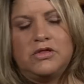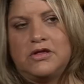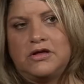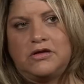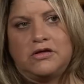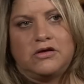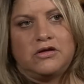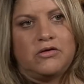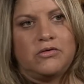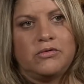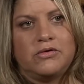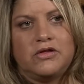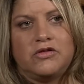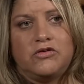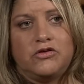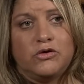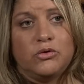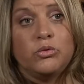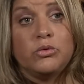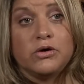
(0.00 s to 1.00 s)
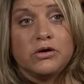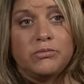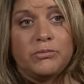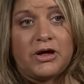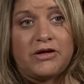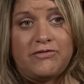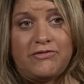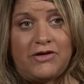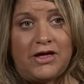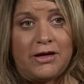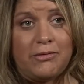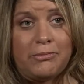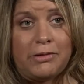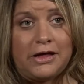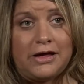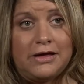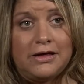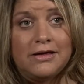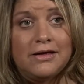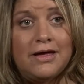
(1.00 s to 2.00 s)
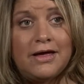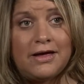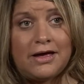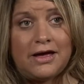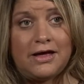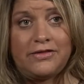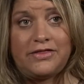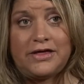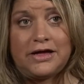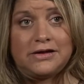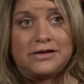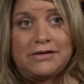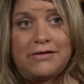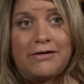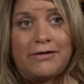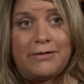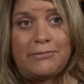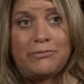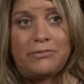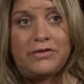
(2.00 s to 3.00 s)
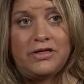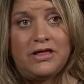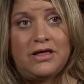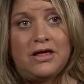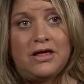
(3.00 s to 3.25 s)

And you know, you were my family at that time.